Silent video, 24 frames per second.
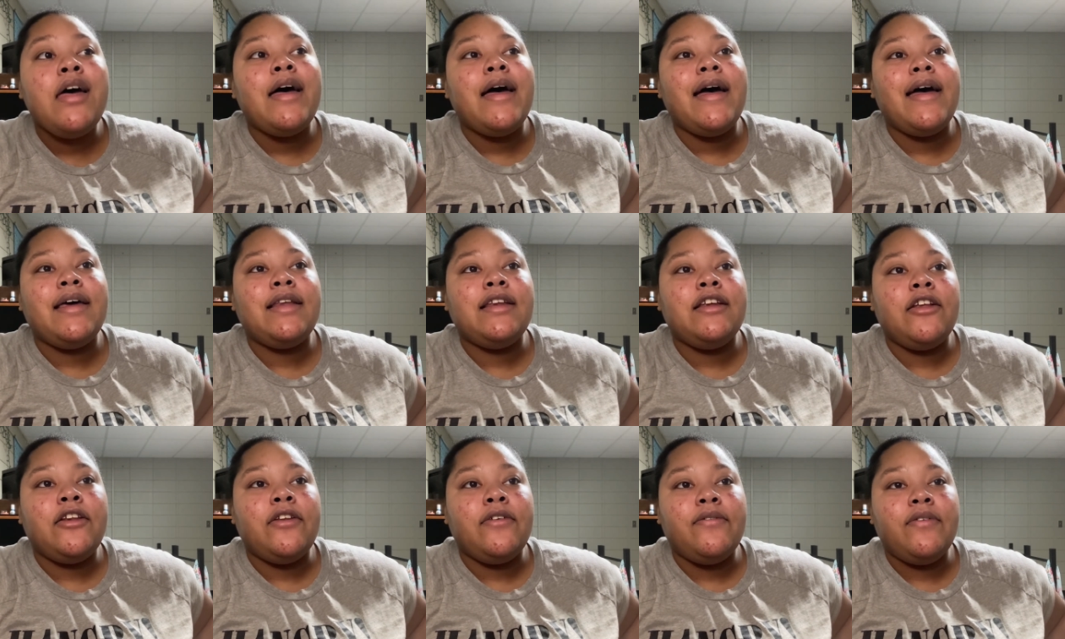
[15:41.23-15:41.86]
And
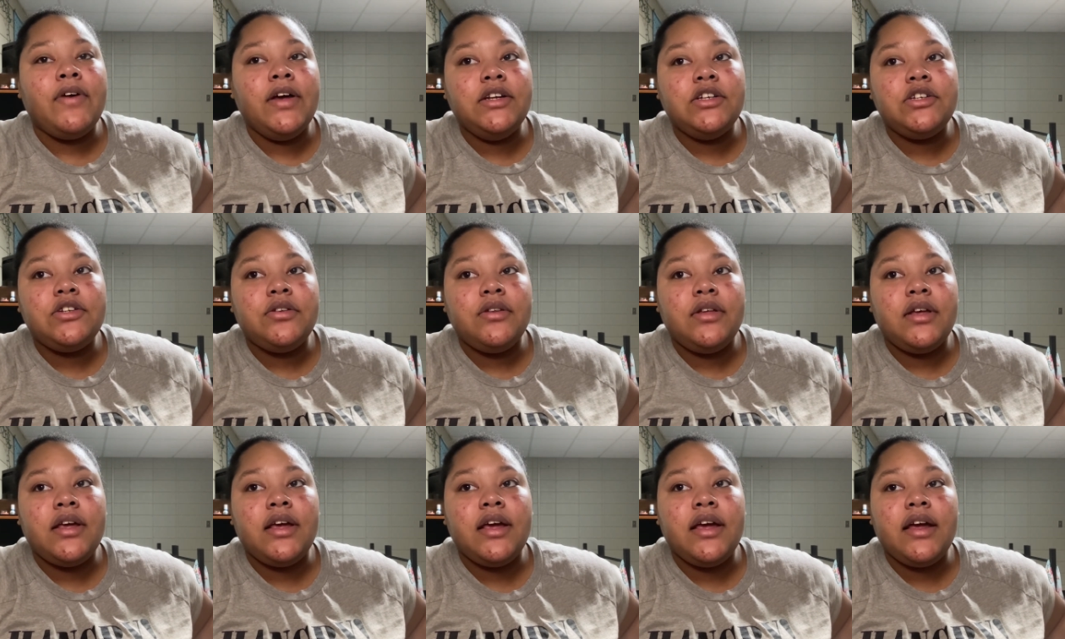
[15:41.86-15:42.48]
then
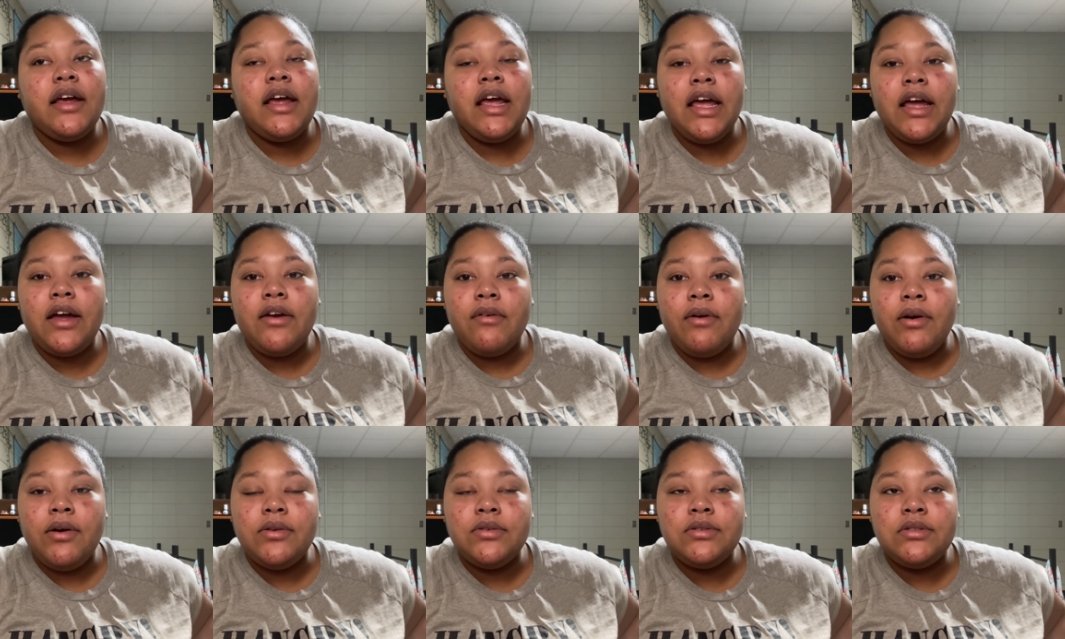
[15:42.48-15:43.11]
eventually it
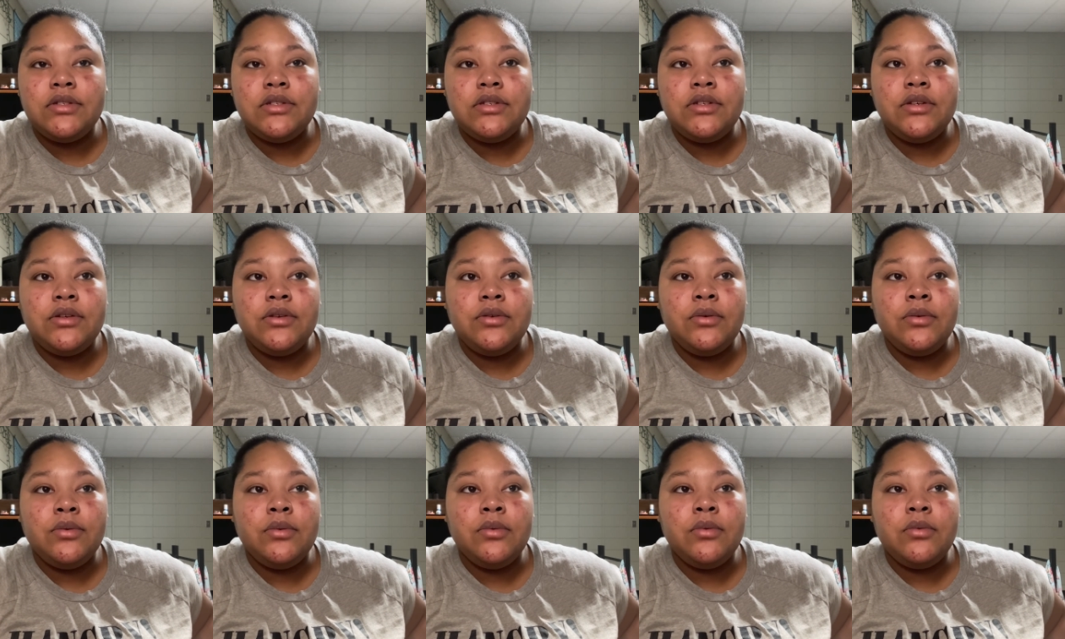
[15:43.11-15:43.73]
grows
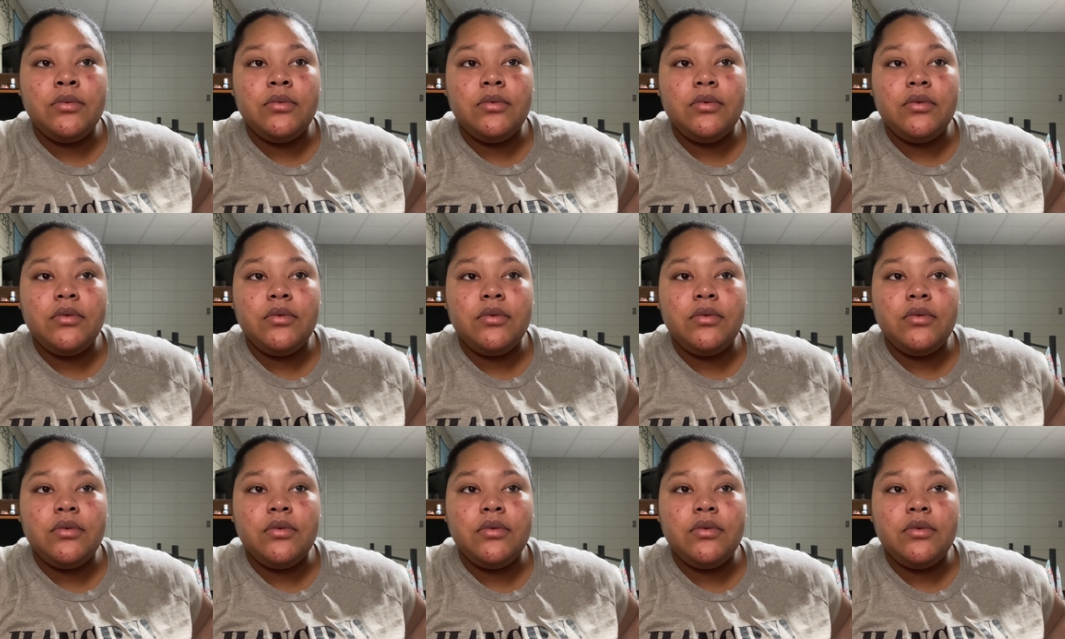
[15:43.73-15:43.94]
to,